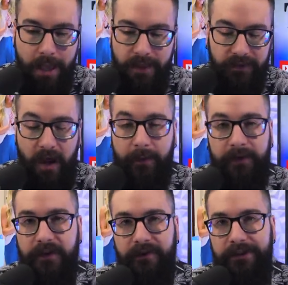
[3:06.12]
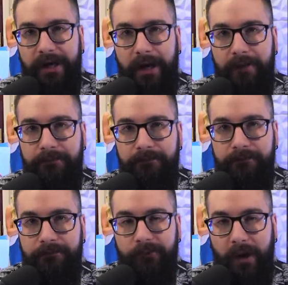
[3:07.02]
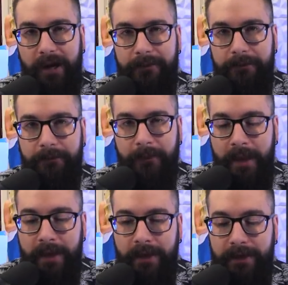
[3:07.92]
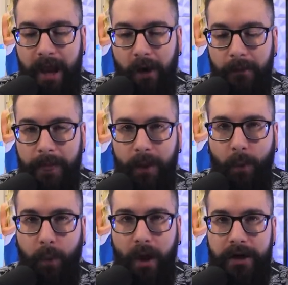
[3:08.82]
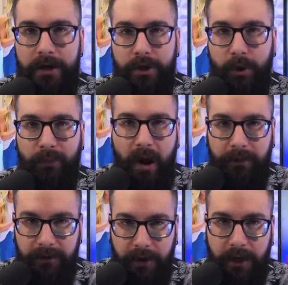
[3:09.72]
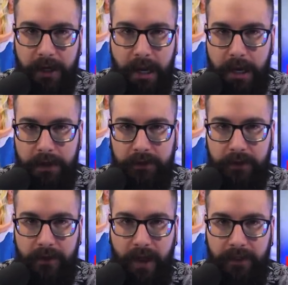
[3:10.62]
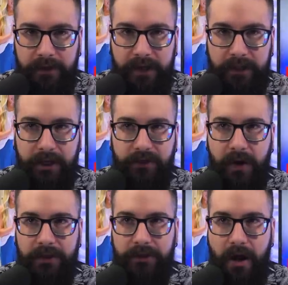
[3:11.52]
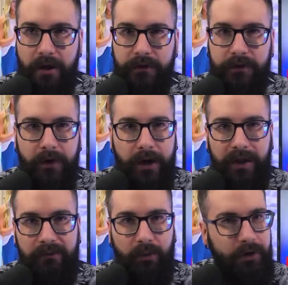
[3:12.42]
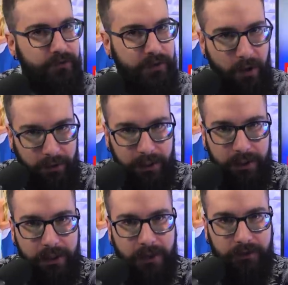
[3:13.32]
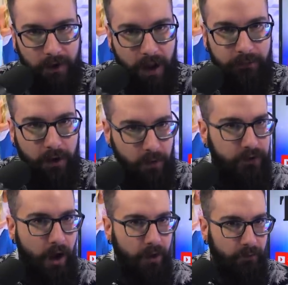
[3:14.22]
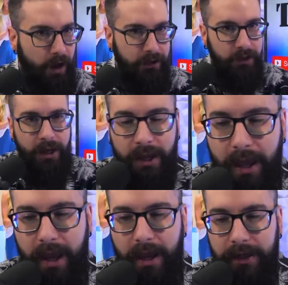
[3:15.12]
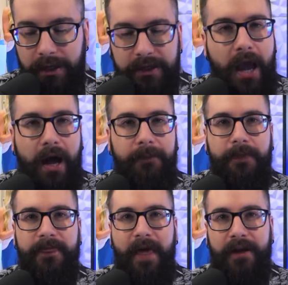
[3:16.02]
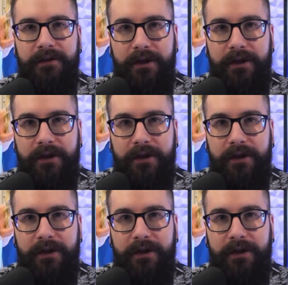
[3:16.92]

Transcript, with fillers: This happens every time, right? Now, what you're probably thinking is that these anti-trans laws they're getting more draconian as time goes on right and yeah that is the